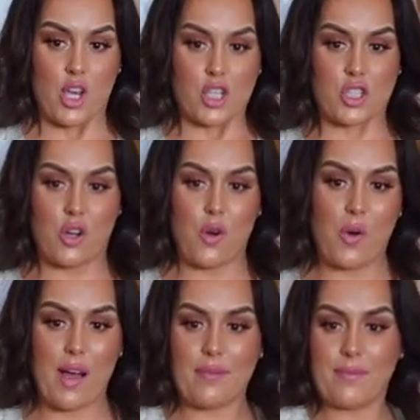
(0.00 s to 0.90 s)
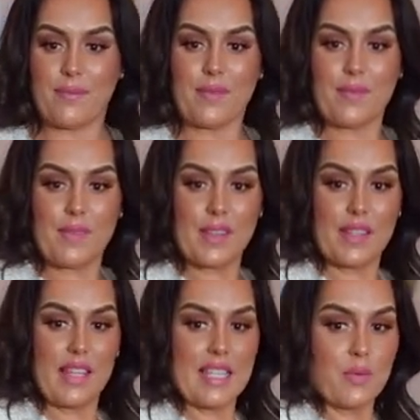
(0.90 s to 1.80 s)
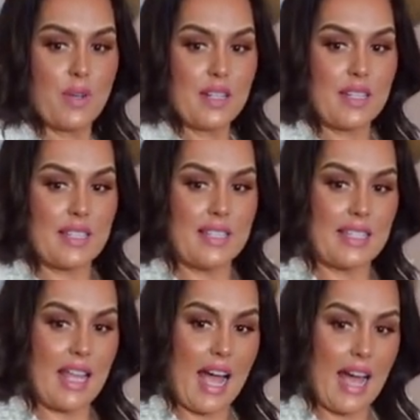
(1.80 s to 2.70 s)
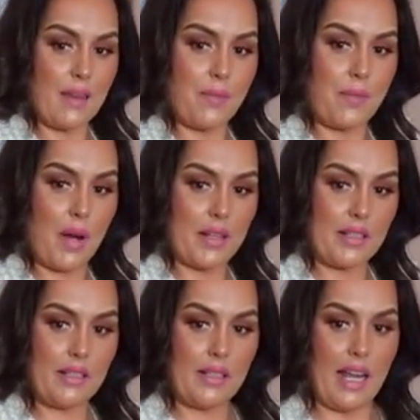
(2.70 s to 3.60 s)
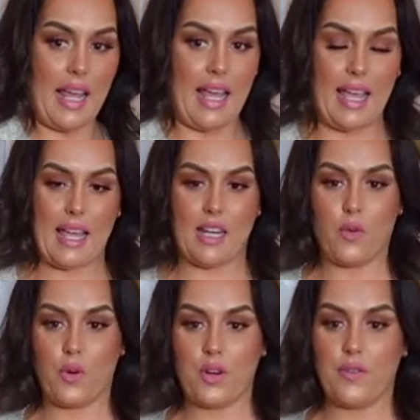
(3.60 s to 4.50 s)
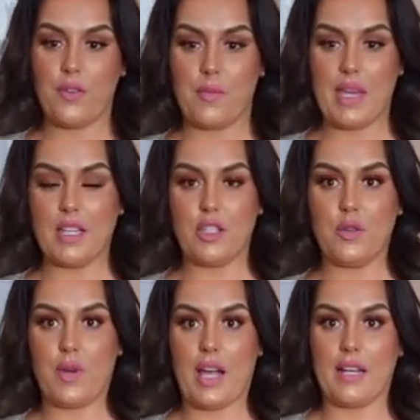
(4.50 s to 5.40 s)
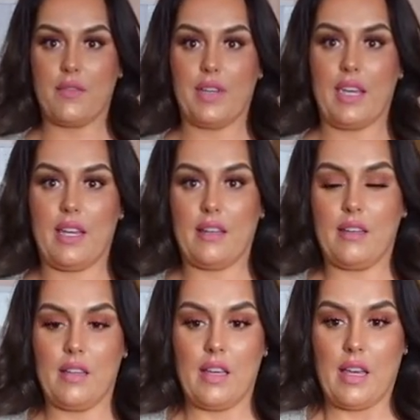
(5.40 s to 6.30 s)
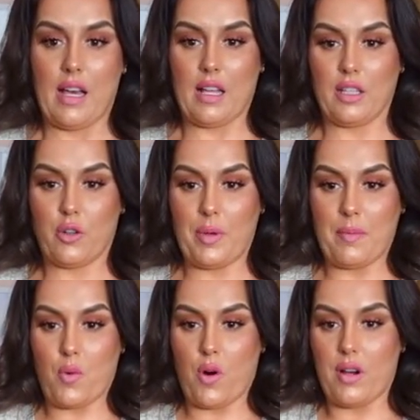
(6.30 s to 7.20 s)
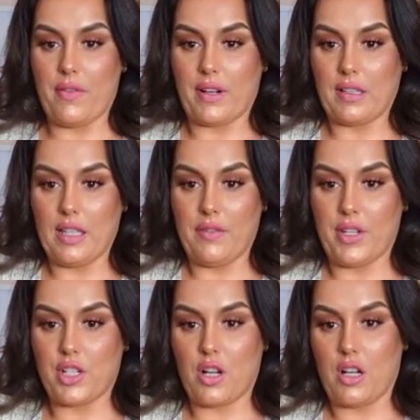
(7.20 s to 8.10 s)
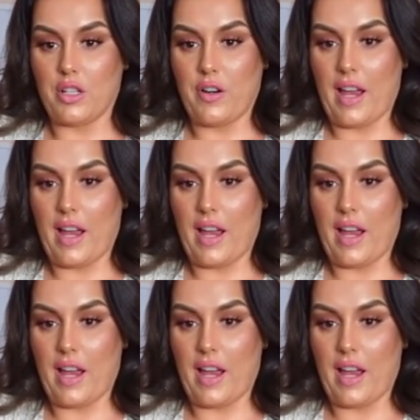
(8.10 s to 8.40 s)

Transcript: So this one does not button and in order for me to kind of get a little bit more of a cleavage color.